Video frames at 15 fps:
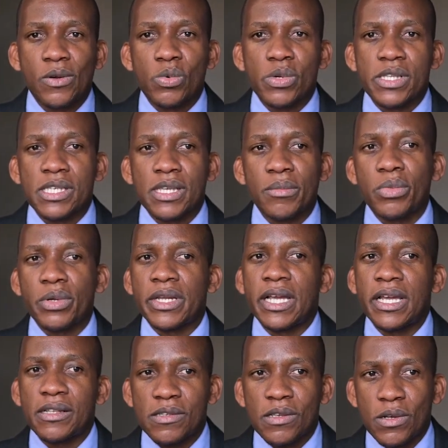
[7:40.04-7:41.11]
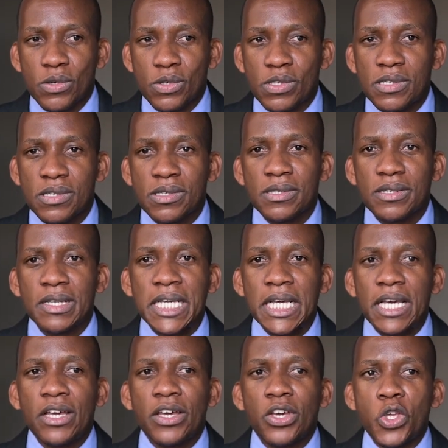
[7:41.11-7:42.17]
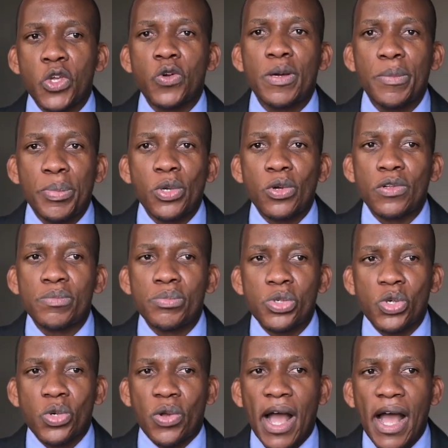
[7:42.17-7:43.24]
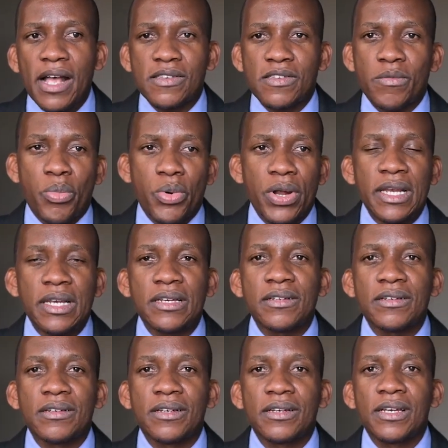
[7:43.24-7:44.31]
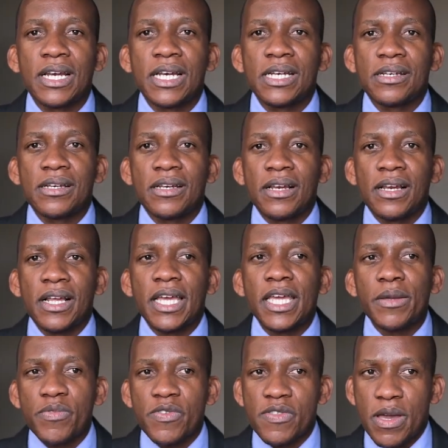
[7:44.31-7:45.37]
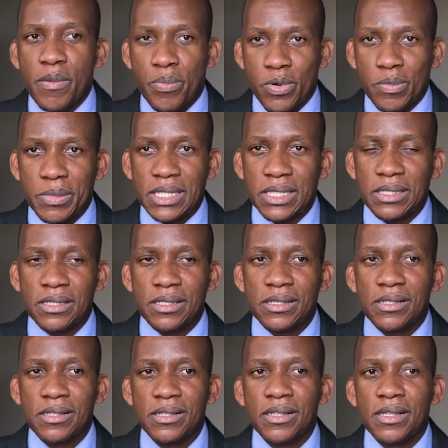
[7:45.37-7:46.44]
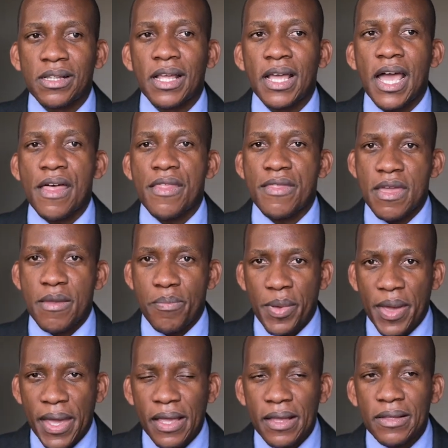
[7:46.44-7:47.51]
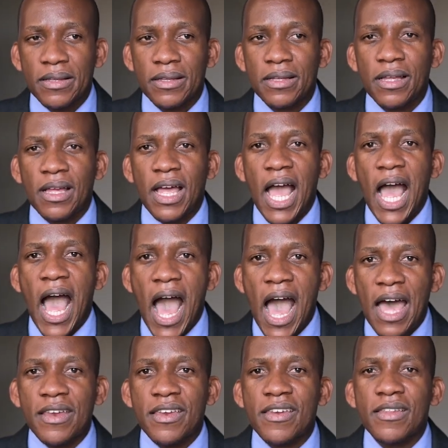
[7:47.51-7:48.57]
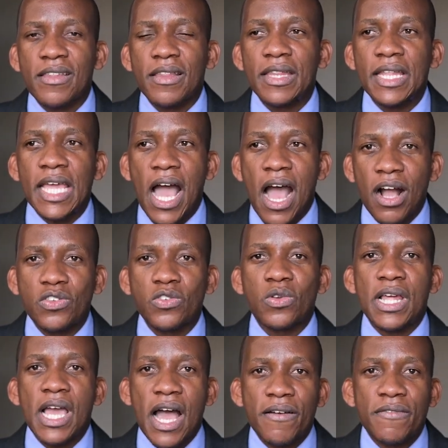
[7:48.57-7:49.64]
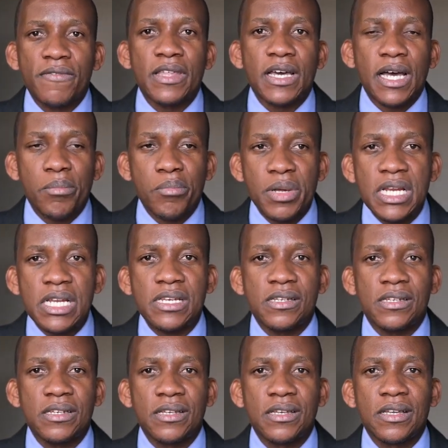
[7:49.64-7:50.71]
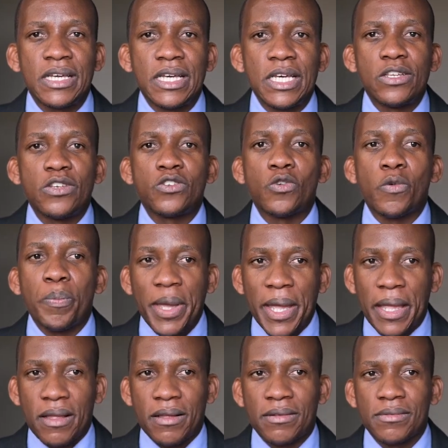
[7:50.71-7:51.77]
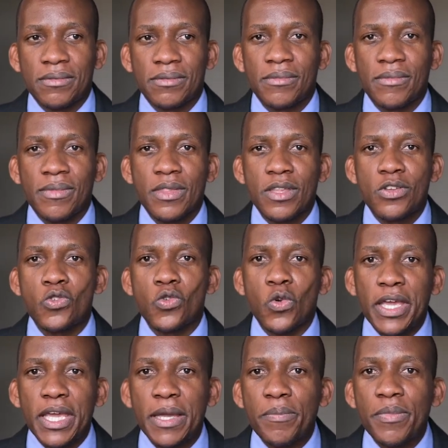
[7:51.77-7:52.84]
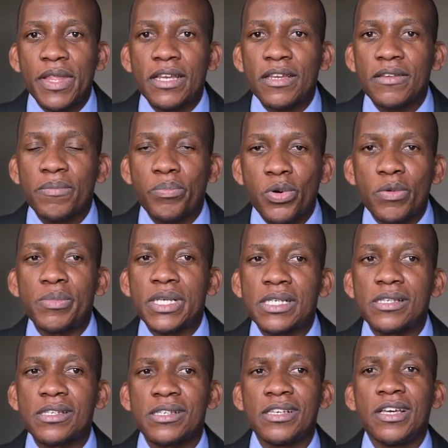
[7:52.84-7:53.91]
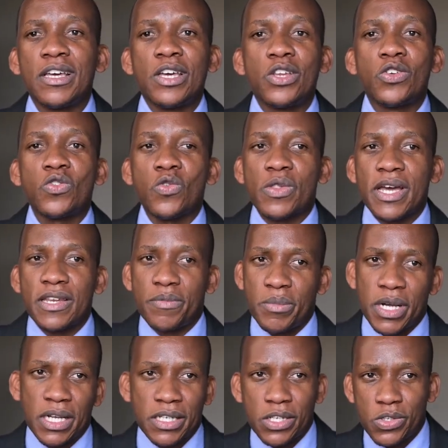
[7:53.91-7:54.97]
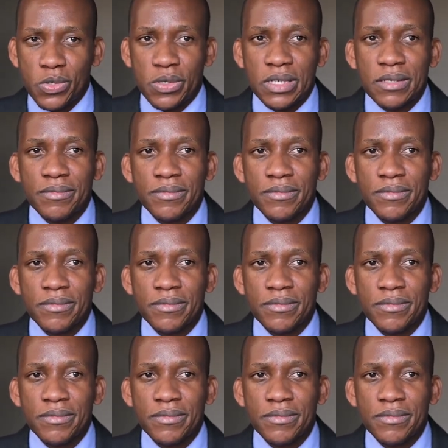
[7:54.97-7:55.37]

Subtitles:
When somebody gets a loss, UAP Old Mutual as a brand keeps their promise. They pay, and they actually have the ability to pay, to keep that promise to that magnitude.